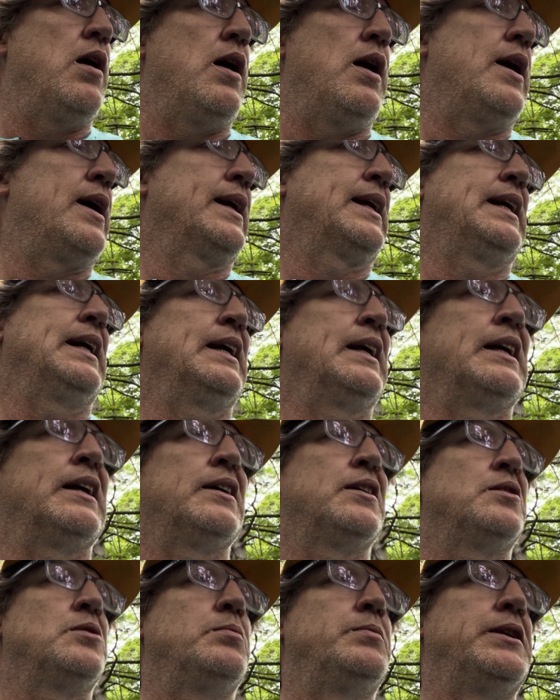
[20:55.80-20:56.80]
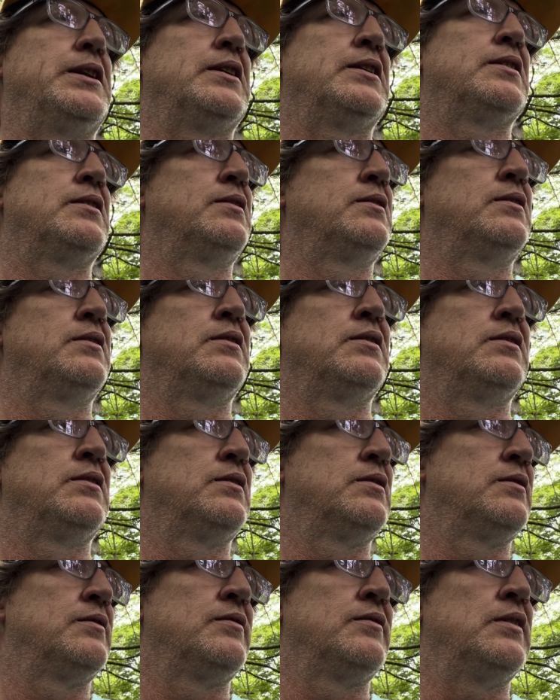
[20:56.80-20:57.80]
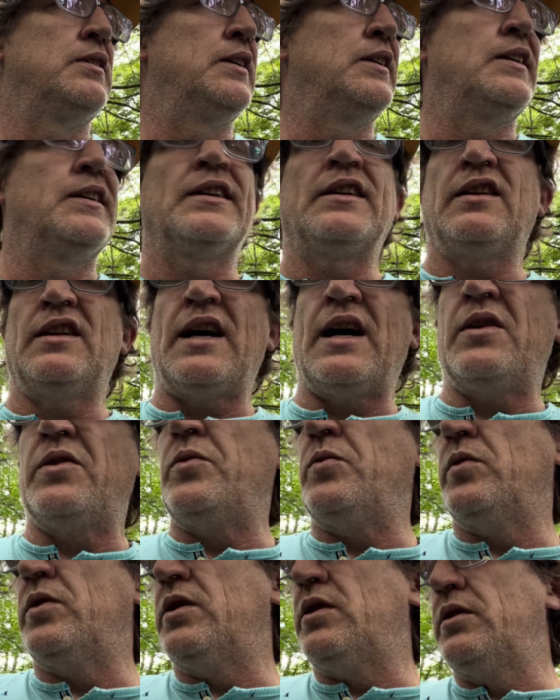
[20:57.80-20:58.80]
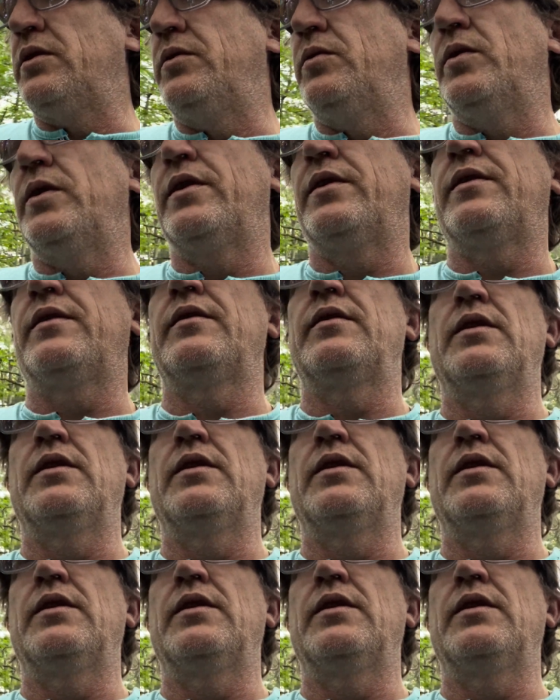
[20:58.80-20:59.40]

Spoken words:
I can't handle being in a clown world with